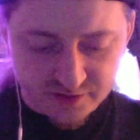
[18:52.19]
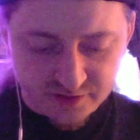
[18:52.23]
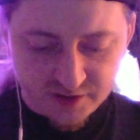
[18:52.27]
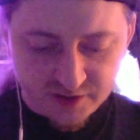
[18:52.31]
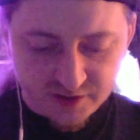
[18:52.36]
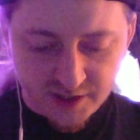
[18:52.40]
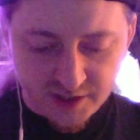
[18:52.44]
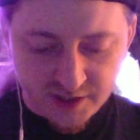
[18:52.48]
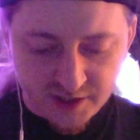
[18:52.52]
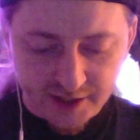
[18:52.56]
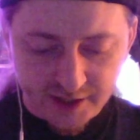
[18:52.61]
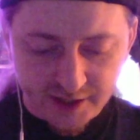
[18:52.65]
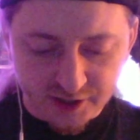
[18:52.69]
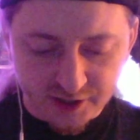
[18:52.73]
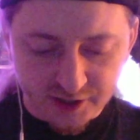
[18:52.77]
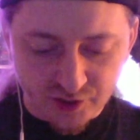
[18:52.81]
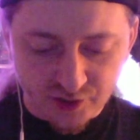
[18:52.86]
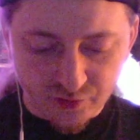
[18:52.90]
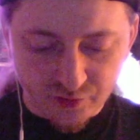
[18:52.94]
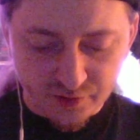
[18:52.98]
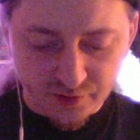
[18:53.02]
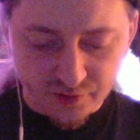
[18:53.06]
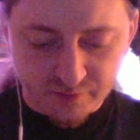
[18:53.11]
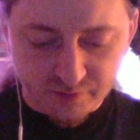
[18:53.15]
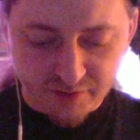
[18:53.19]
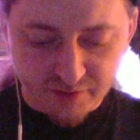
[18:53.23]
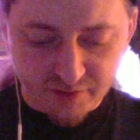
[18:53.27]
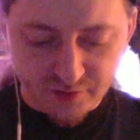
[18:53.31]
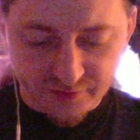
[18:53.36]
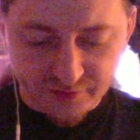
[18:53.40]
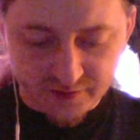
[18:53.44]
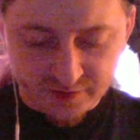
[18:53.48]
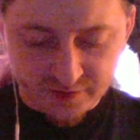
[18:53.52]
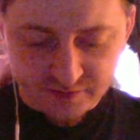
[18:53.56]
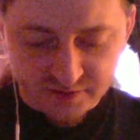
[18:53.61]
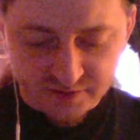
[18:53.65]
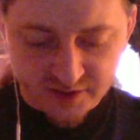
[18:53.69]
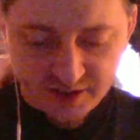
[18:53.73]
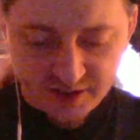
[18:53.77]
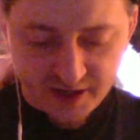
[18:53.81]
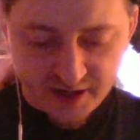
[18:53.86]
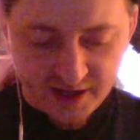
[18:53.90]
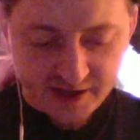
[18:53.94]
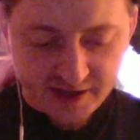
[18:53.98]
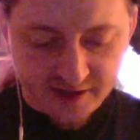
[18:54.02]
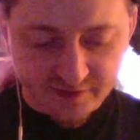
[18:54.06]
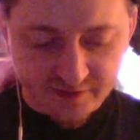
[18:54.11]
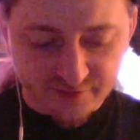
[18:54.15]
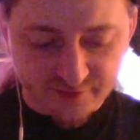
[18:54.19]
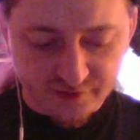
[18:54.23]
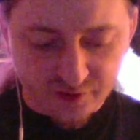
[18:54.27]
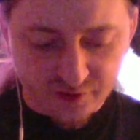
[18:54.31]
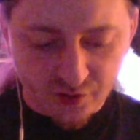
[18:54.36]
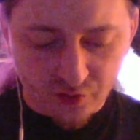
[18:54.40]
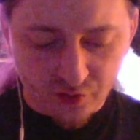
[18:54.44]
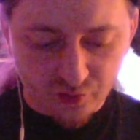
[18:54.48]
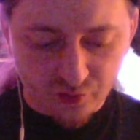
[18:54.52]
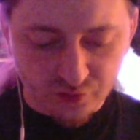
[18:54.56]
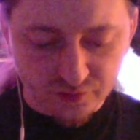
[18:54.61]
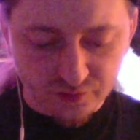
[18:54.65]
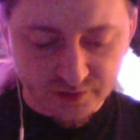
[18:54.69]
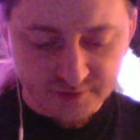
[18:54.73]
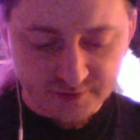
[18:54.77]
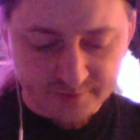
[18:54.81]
and ignored both it and the cold,